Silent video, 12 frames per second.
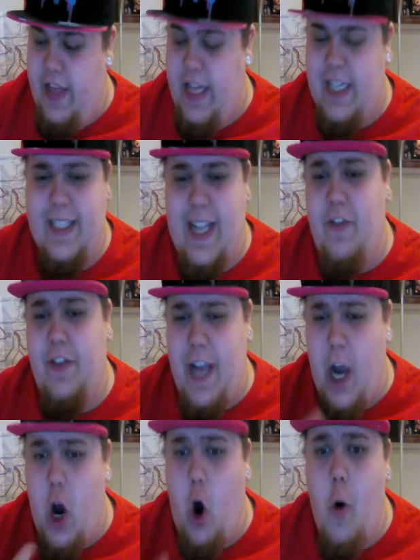This is definitely
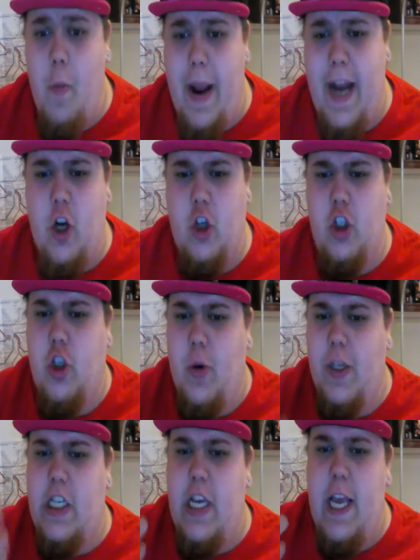a homemade custard, so
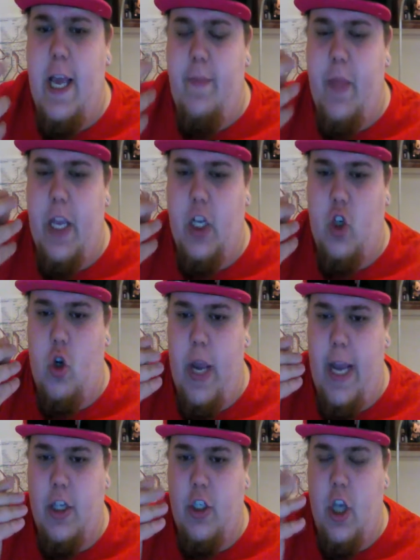
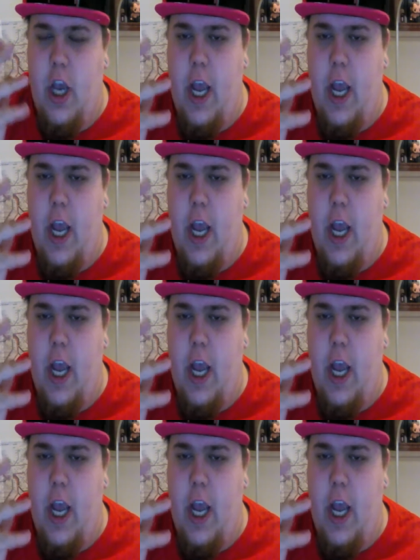it's